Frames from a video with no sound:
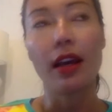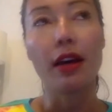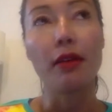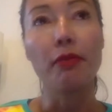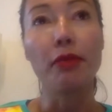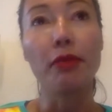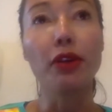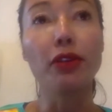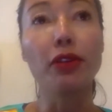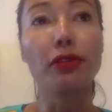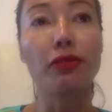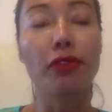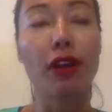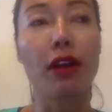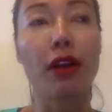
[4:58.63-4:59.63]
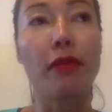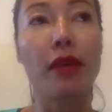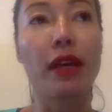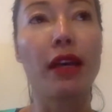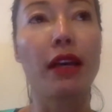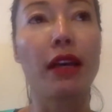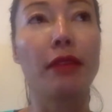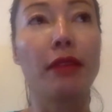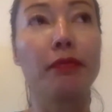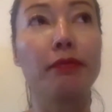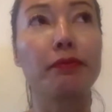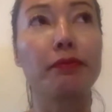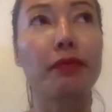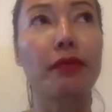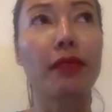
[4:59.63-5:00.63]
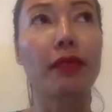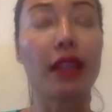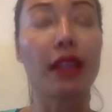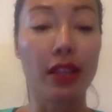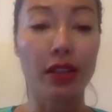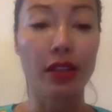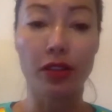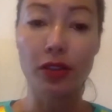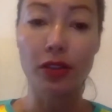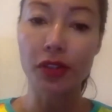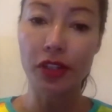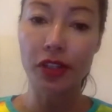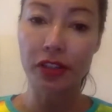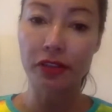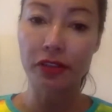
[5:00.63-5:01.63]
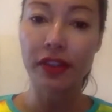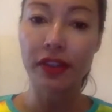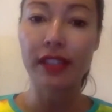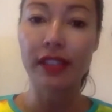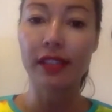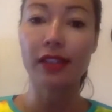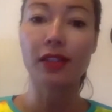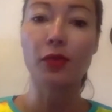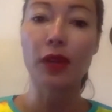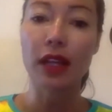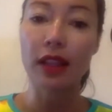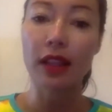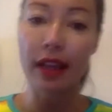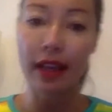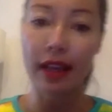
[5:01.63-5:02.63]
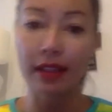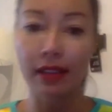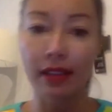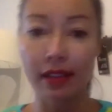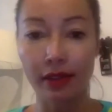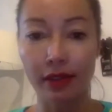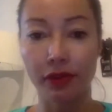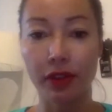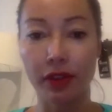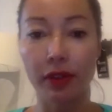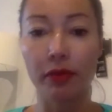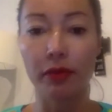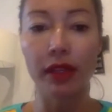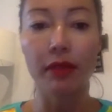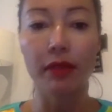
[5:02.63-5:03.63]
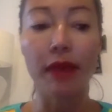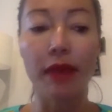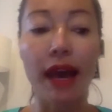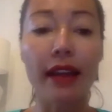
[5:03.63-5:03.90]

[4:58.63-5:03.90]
both from a user interface as well as from a back